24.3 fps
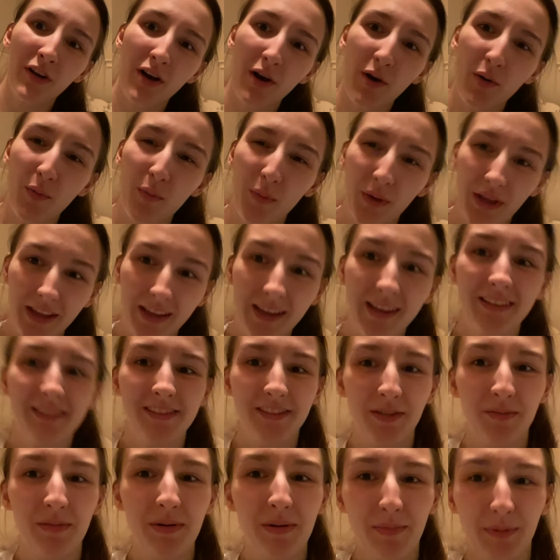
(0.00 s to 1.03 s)
a week
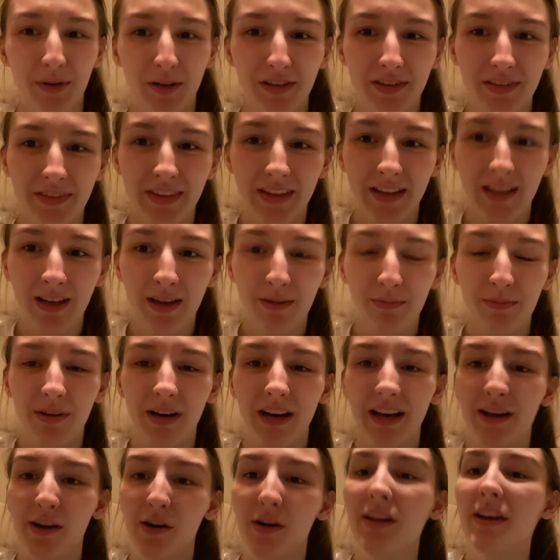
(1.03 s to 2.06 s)
until my birthday, but
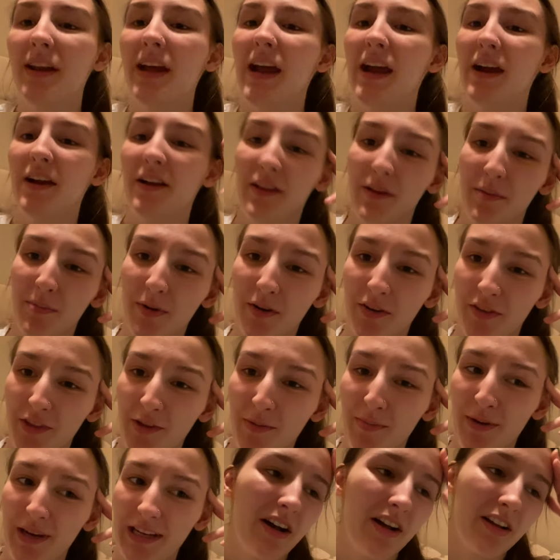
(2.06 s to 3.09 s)
I got an early birthday
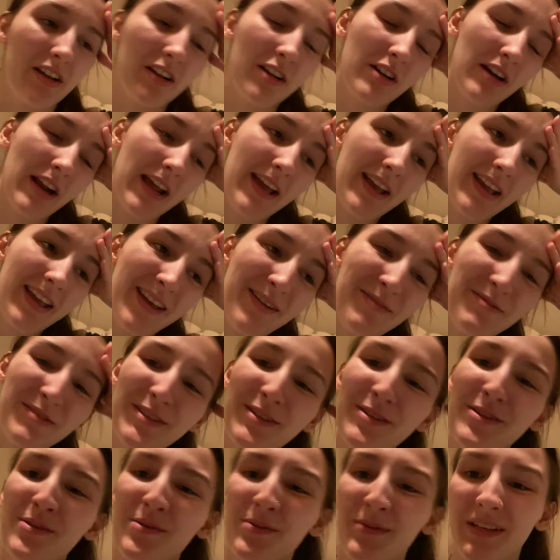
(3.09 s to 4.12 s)
present. Greg was
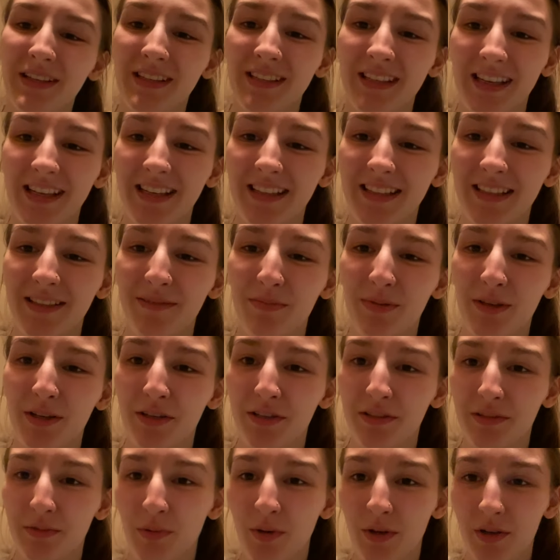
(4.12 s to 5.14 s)
so excited
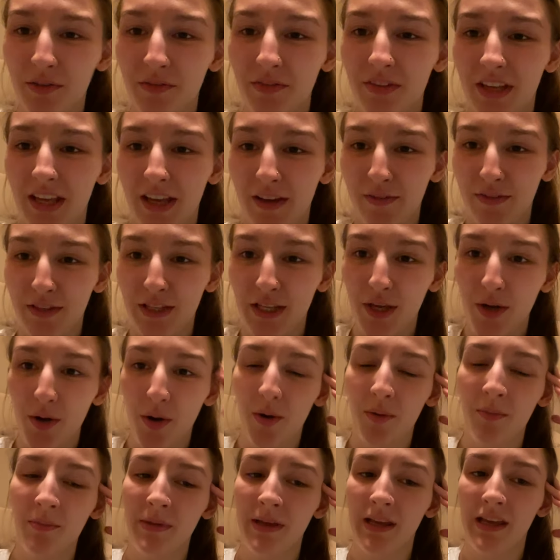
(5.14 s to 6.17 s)
because one of the gifts he
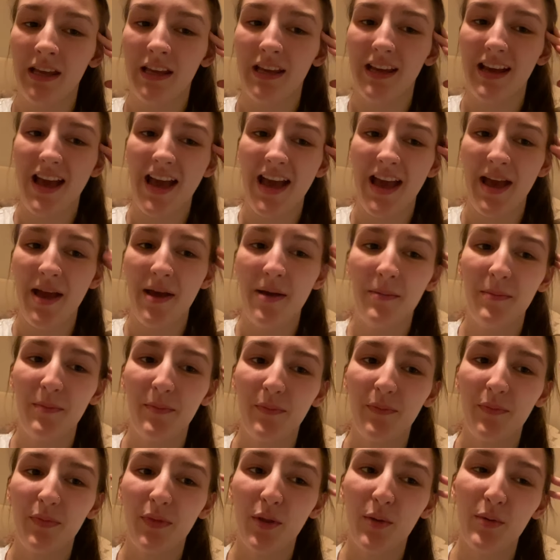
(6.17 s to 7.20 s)
got me
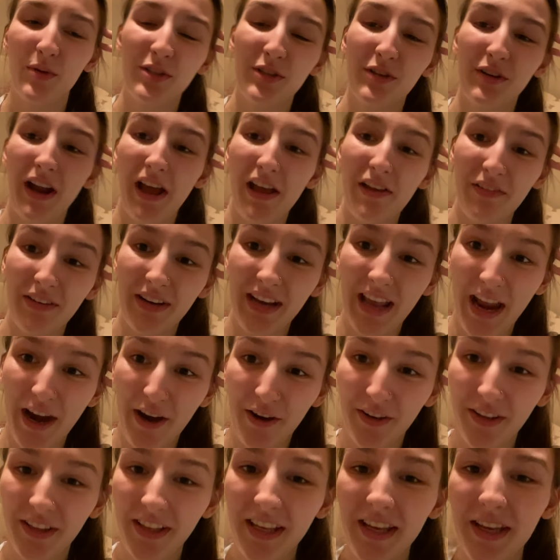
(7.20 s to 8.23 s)
was arriving
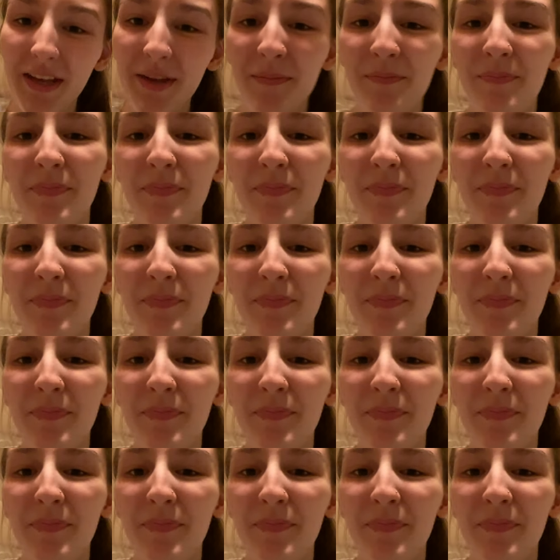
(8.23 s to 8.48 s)
early,